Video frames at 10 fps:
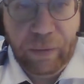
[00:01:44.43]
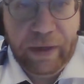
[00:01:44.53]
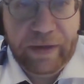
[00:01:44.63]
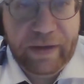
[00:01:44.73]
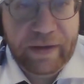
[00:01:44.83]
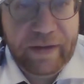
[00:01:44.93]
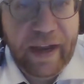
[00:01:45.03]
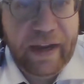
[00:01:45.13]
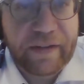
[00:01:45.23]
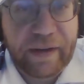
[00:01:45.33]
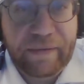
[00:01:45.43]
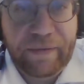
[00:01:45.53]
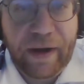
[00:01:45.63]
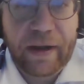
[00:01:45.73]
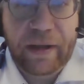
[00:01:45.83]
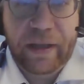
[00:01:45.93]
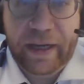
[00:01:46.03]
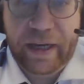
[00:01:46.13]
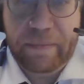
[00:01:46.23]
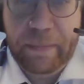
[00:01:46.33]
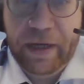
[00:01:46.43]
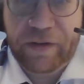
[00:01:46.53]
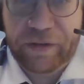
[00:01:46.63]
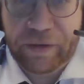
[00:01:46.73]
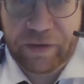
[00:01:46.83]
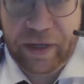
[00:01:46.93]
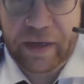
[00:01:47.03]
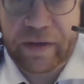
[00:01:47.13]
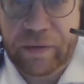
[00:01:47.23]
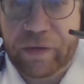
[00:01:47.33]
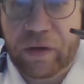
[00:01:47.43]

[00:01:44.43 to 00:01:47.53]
Gwynton takes a vial and administers it to